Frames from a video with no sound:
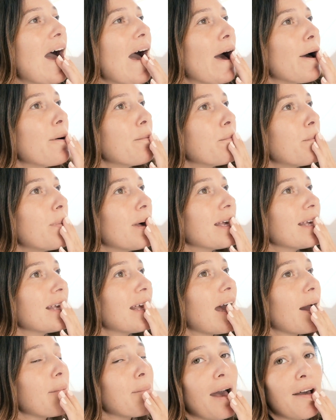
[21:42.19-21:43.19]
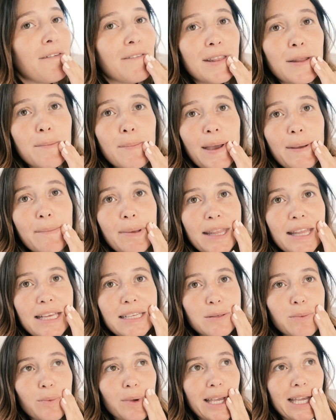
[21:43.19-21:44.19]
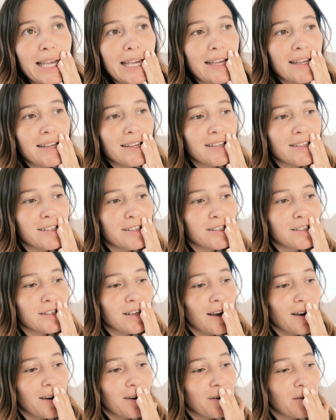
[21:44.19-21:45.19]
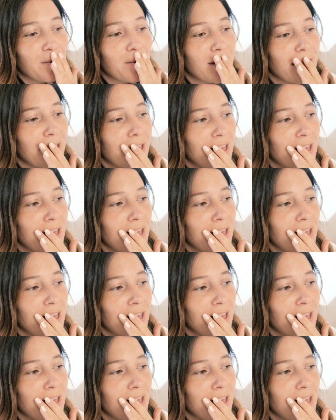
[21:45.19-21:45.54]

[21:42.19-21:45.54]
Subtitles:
But yeah, I'm having the baby this week, so